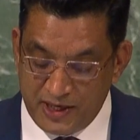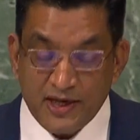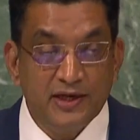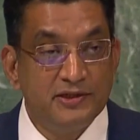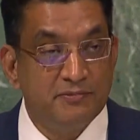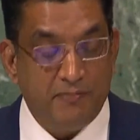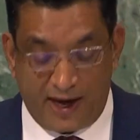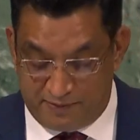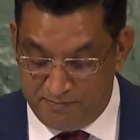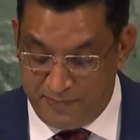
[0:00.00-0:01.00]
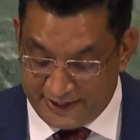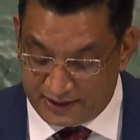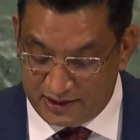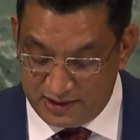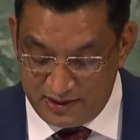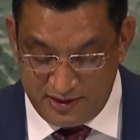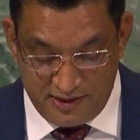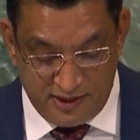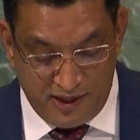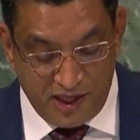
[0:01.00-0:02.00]
build back better,
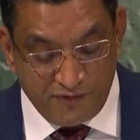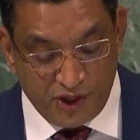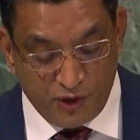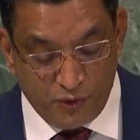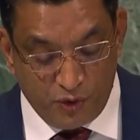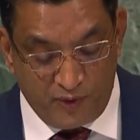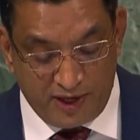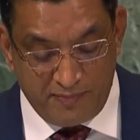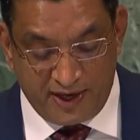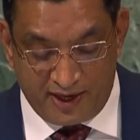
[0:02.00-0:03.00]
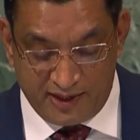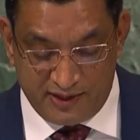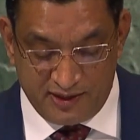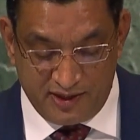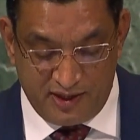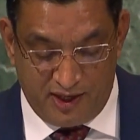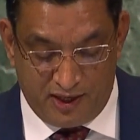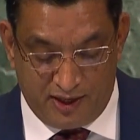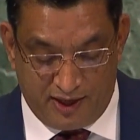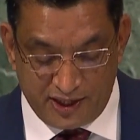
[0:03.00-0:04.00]
leaving no one behind,
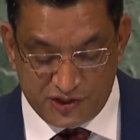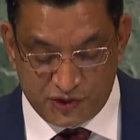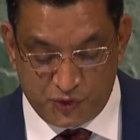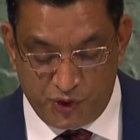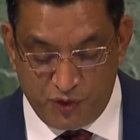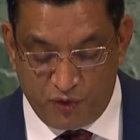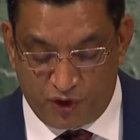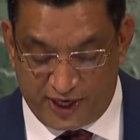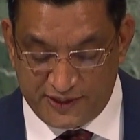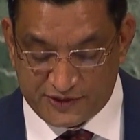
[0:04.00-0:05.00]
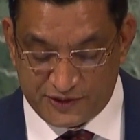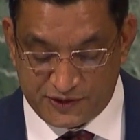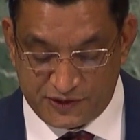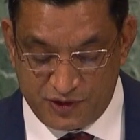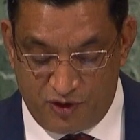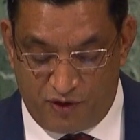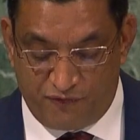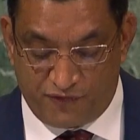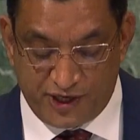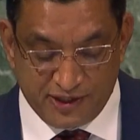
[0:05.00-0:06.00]
and rise to new horizons of
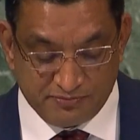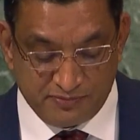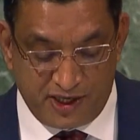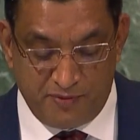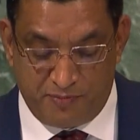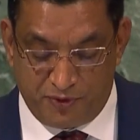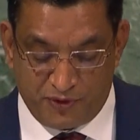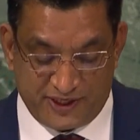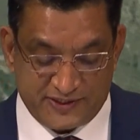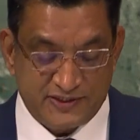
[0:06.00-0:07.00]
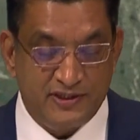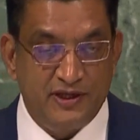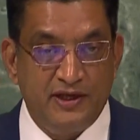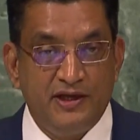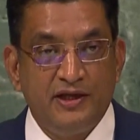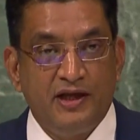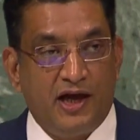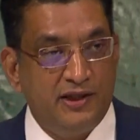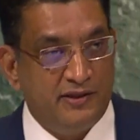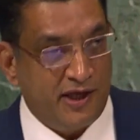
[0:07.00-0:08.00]
freedom and progress.
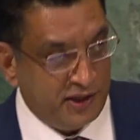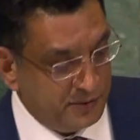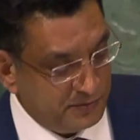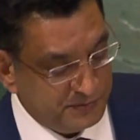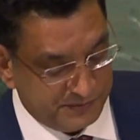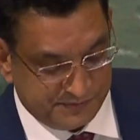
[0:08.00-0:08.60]
I thank you.